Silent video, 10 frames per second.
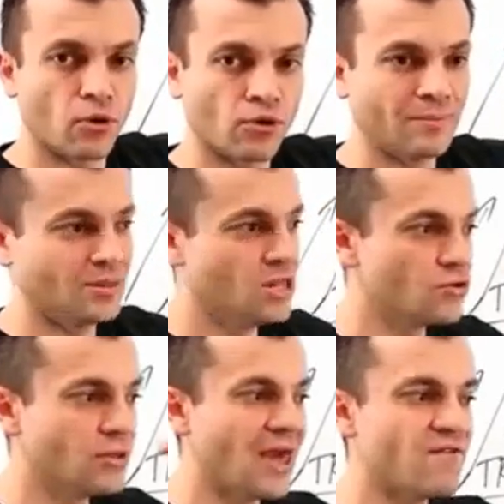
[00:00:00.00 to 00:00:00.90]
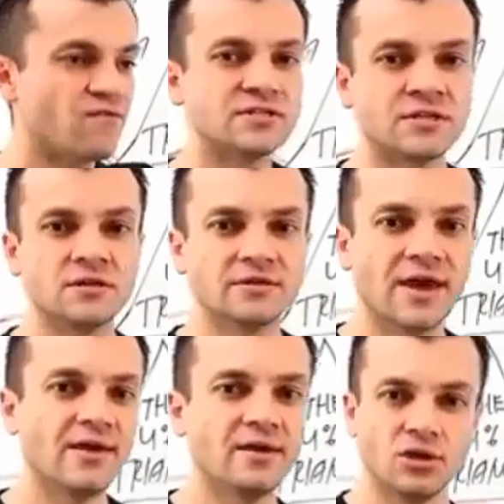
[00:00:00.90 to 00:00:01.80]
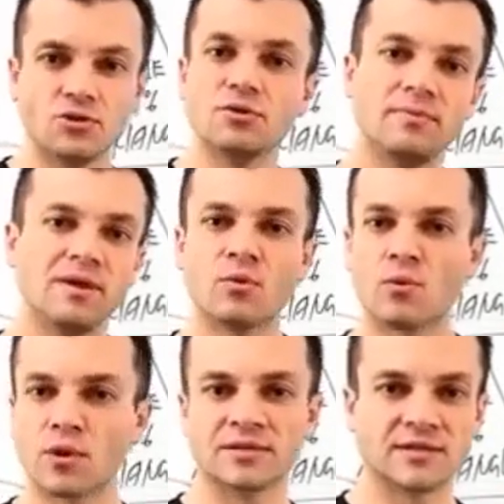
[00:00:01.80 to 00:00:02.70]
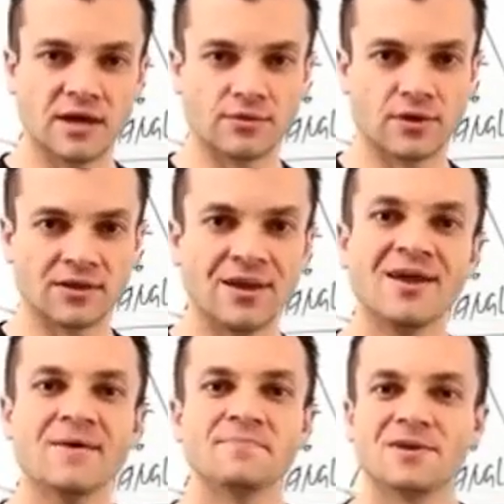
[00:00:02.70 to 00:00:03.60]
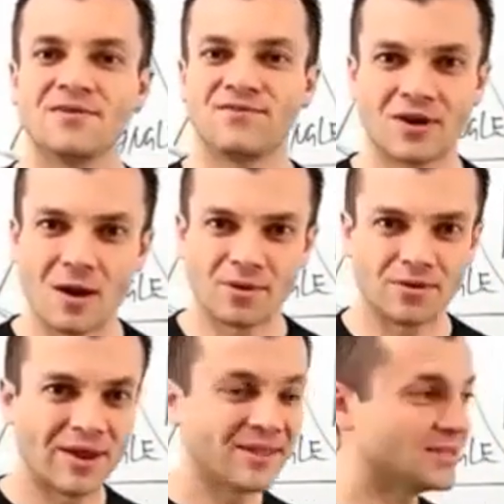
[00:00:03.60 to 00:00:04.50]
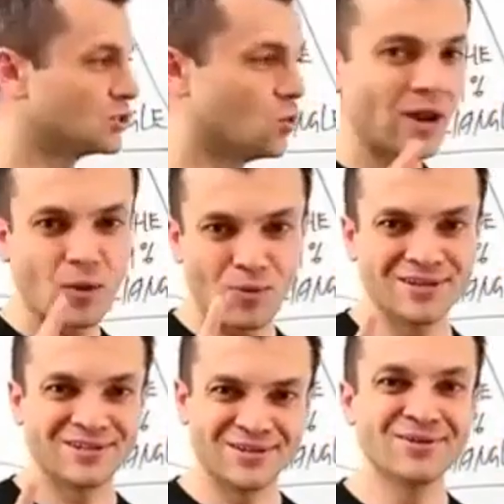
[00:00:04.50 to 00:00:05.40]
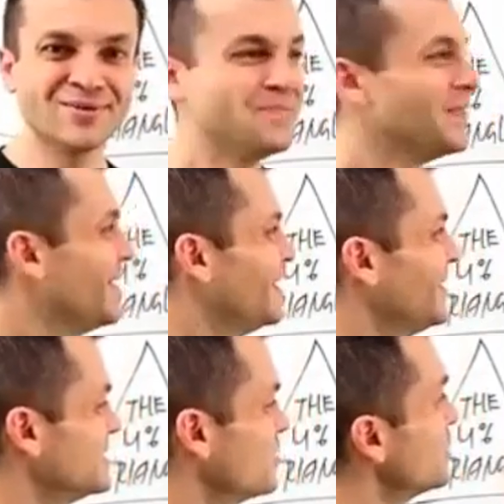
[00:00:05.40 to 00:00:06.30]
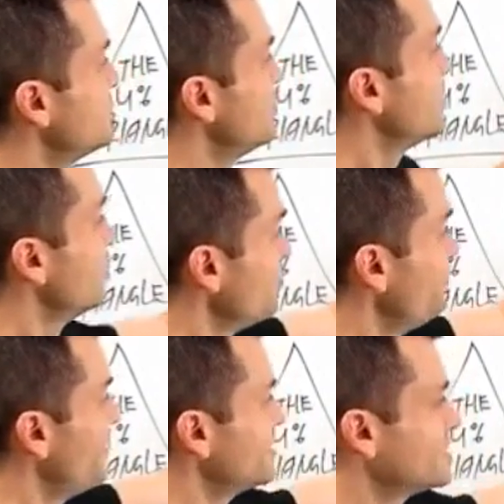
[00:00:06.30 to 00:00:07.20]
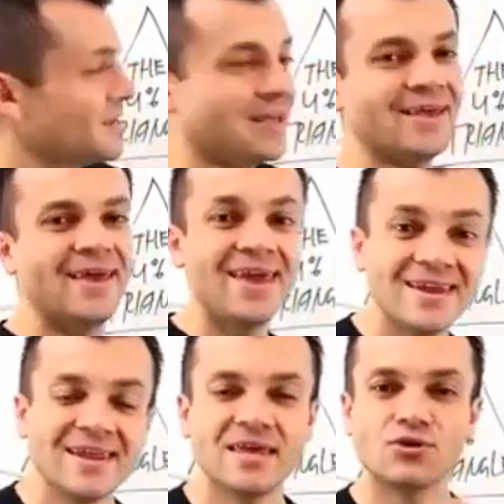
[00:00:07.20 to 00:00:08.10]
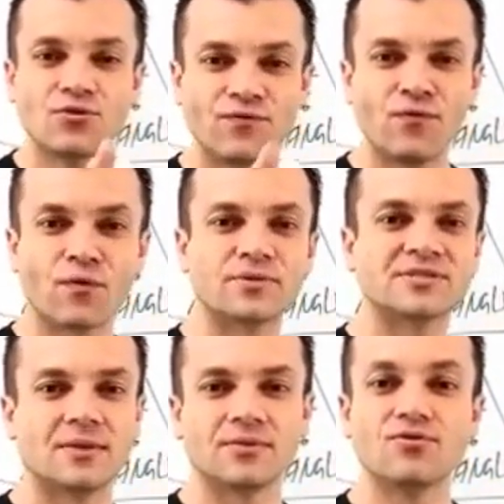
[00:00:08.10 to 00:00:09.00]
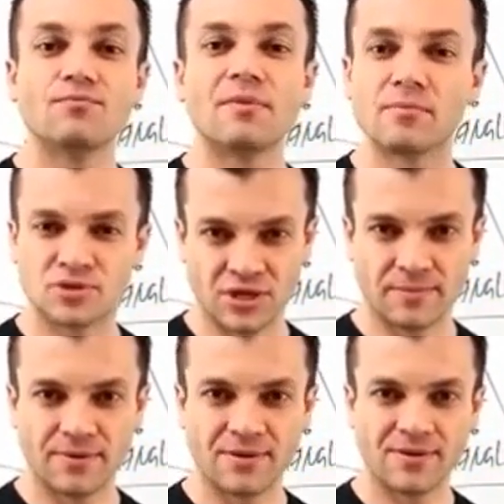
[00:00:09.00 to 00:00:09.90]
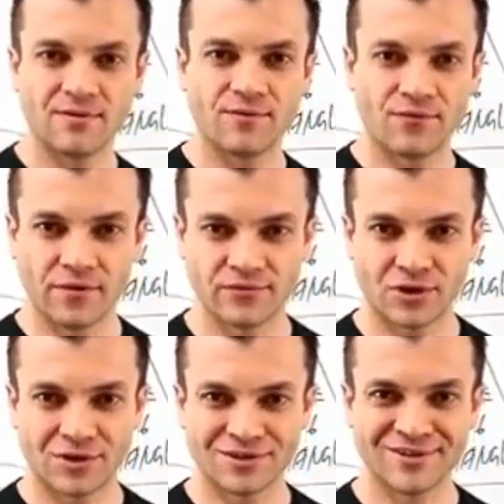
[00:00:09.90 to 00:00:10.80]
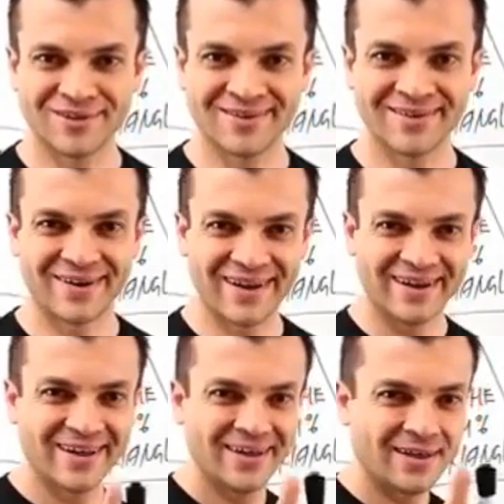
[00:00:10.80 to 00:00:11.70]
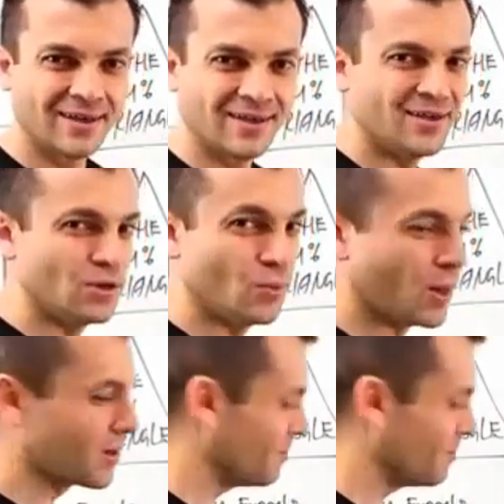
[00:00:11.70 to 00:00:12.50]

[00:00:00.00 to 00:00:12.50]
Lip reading: program. Literally every single day, you and me, we're working together on it. Phenomenal, right? And so what I wanted to do is I wanted to include this in your 4% group membership free of charge, all right? You're